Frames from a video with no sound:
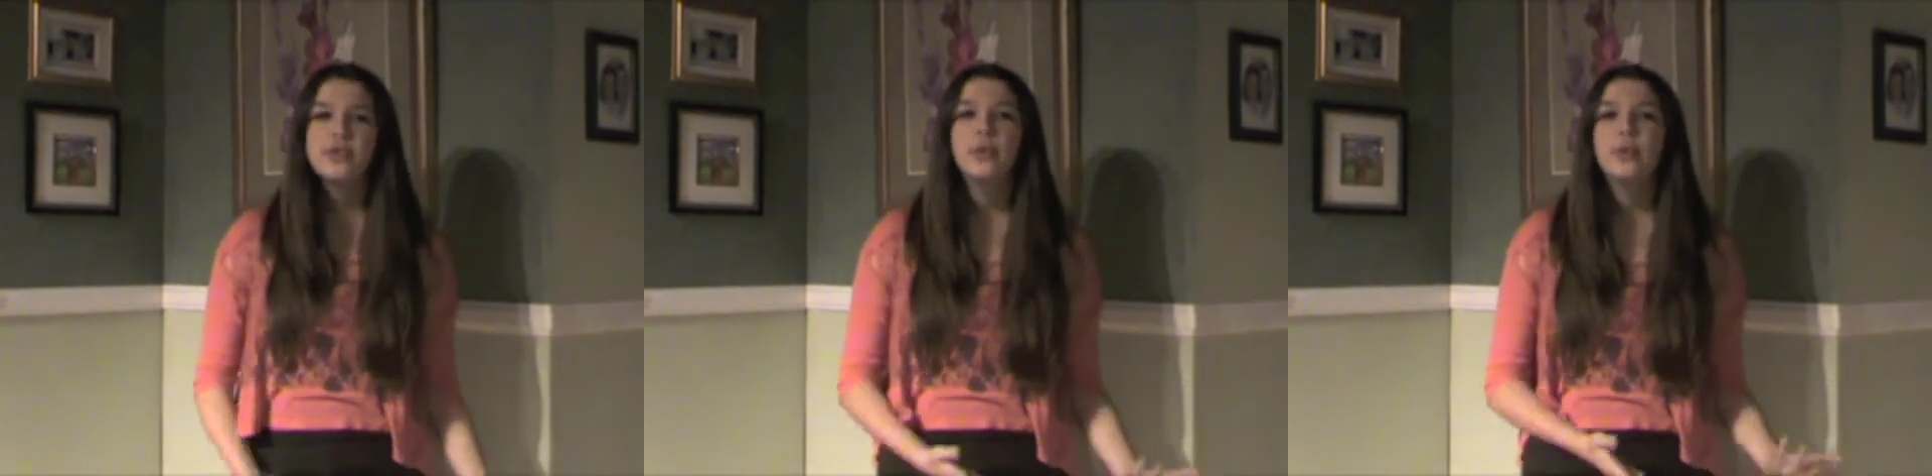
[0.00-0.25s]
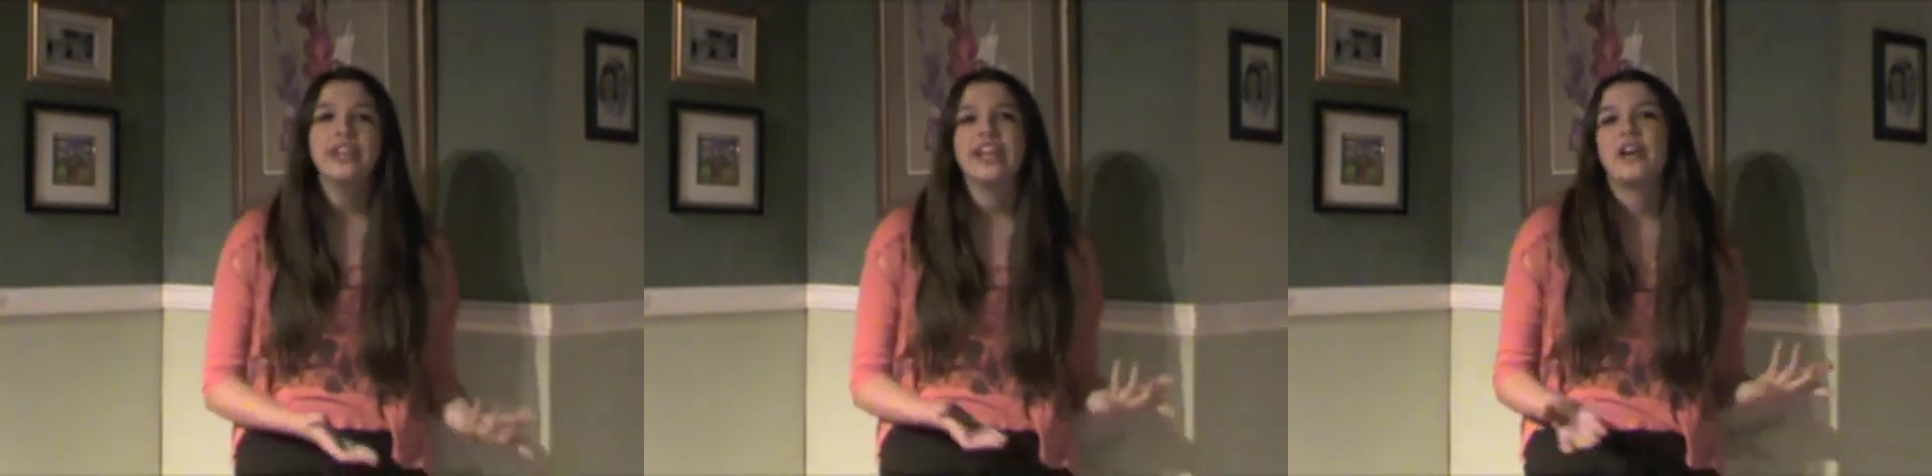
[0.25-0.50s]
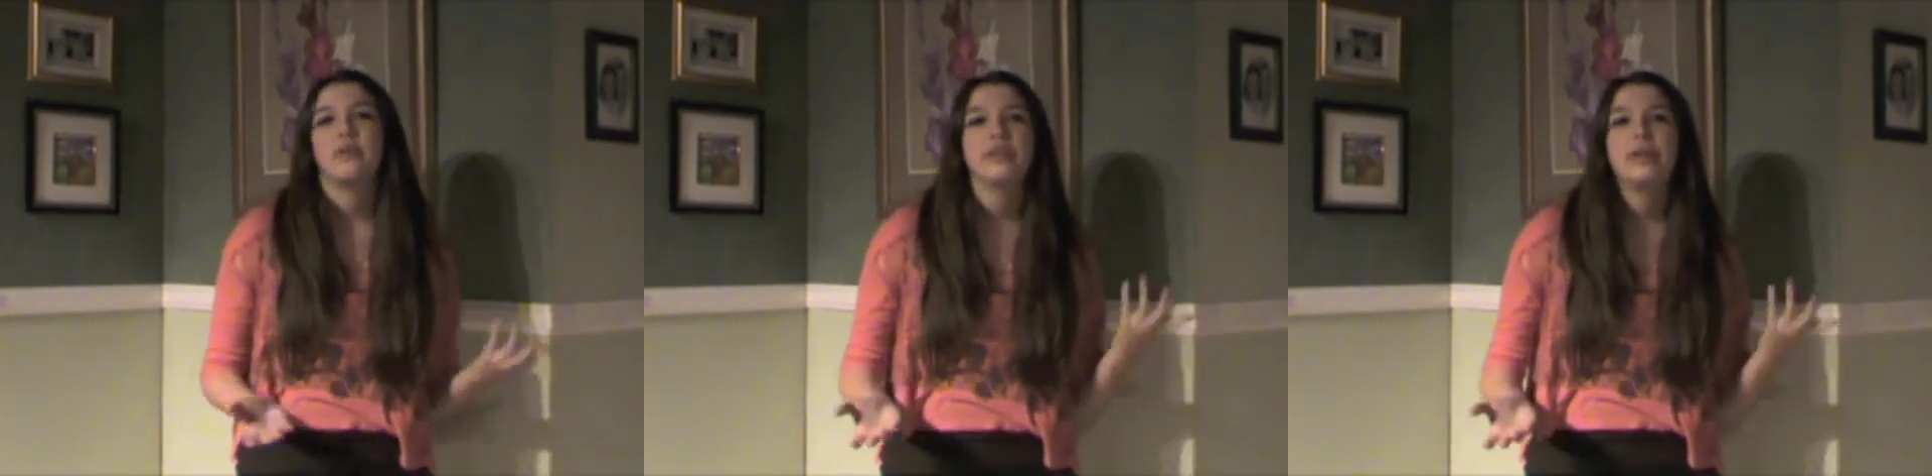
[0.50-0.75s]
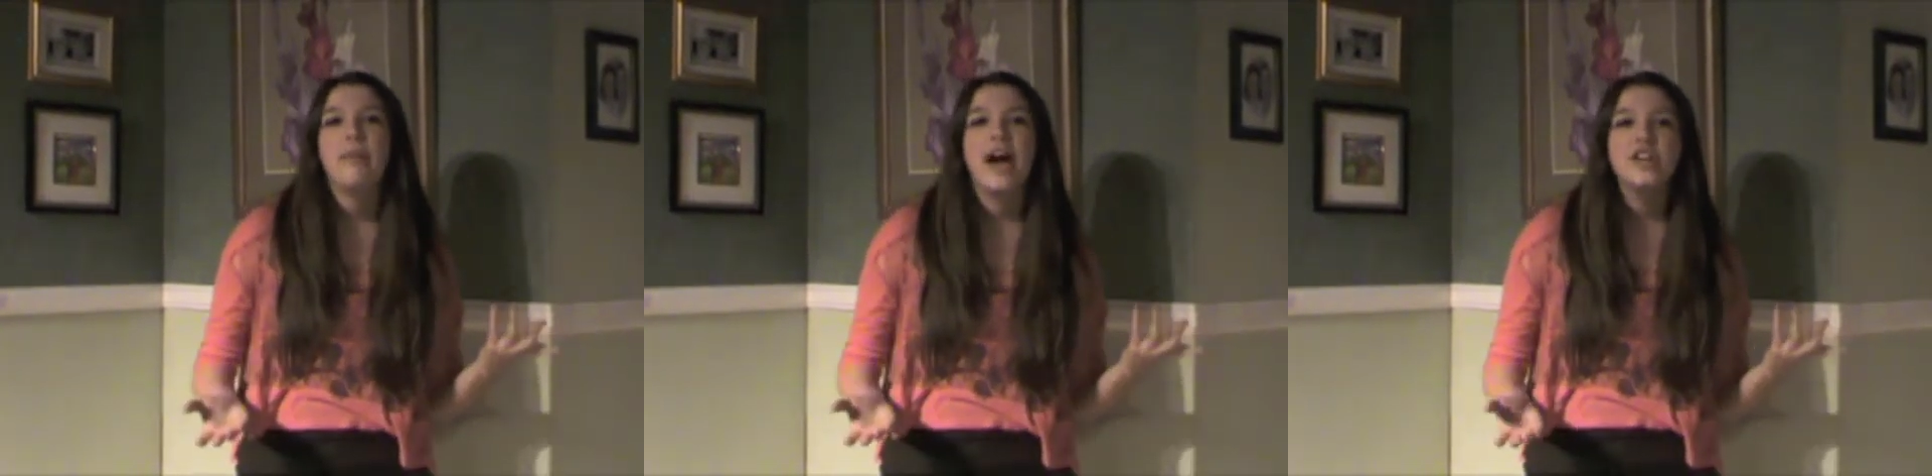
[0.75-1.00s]
cool. Like, I don't
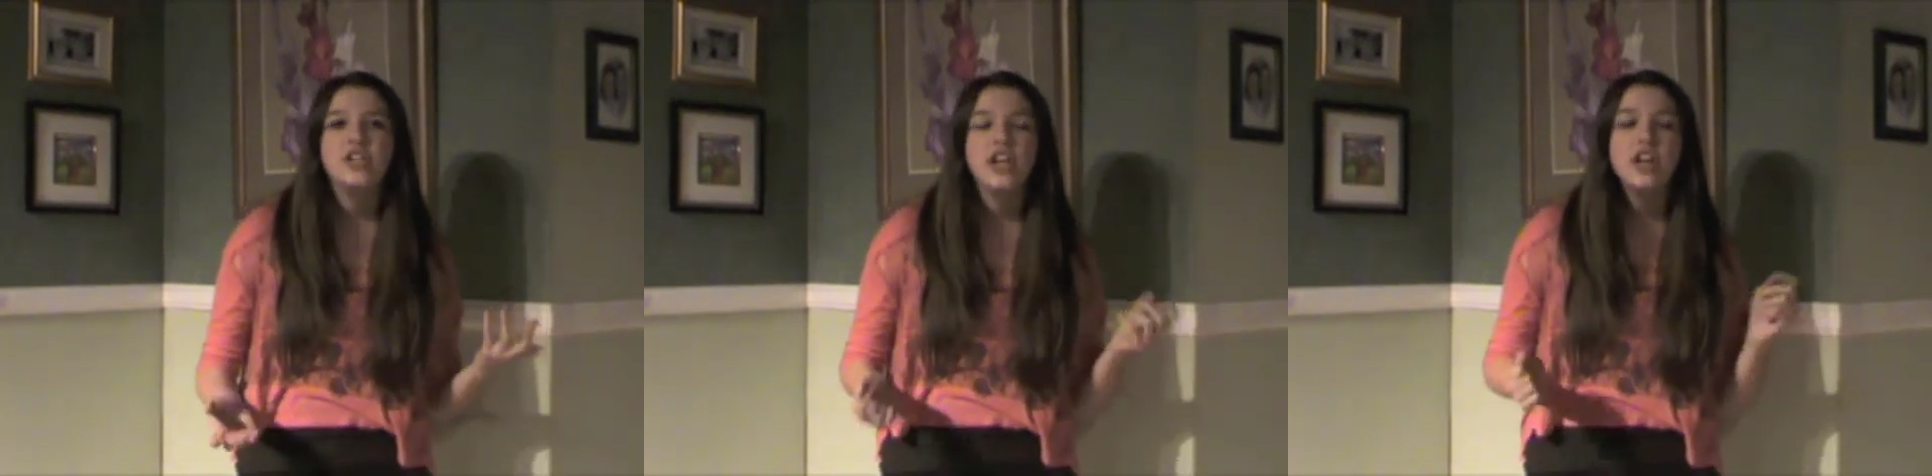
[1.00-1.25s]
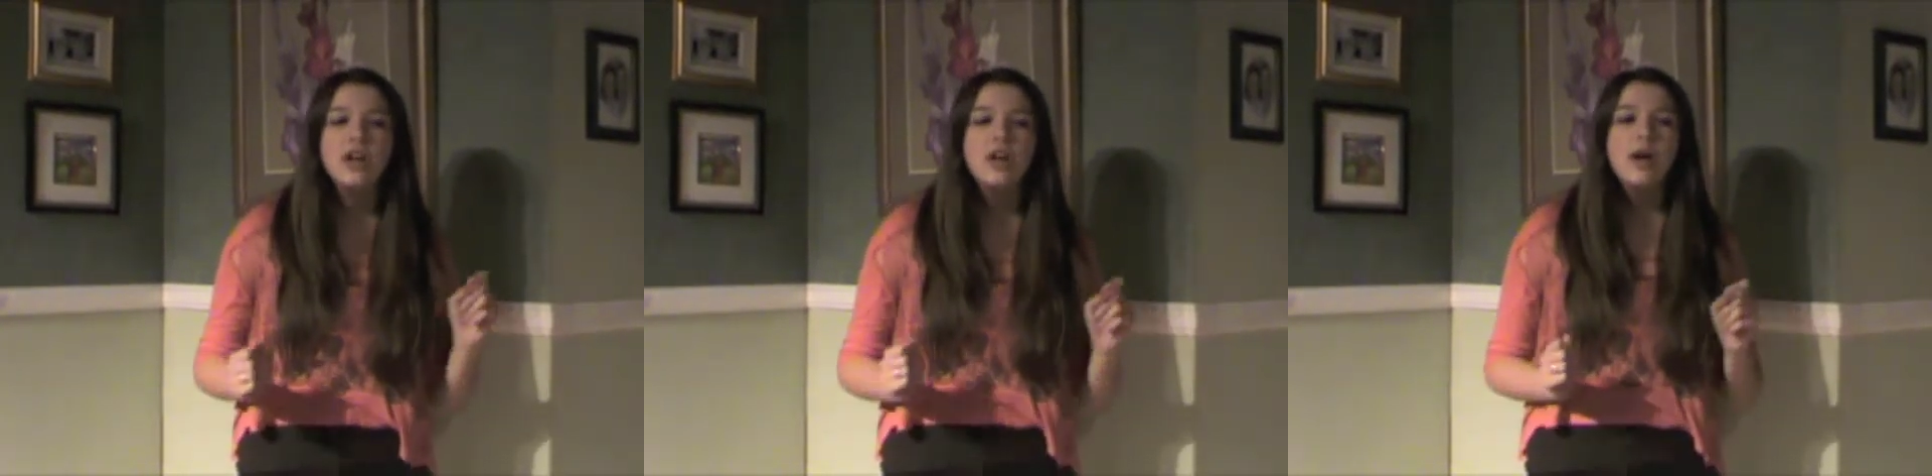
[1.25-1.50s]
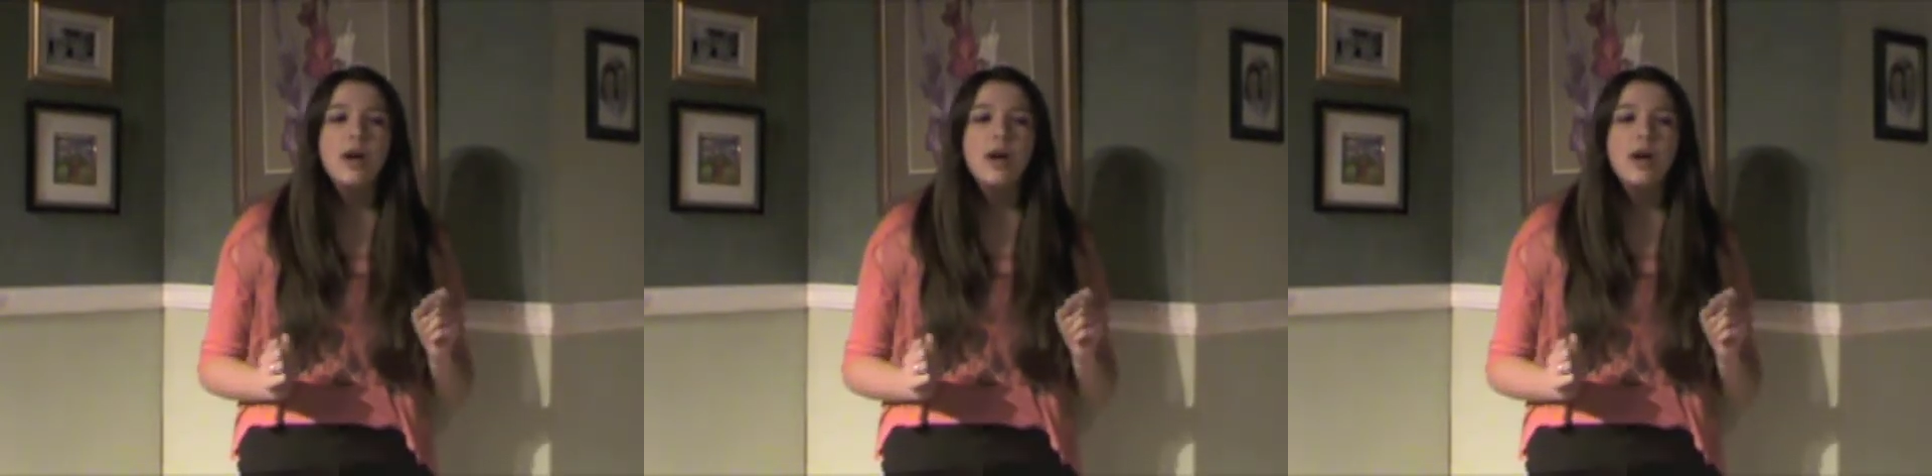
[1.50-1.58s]
really mind her.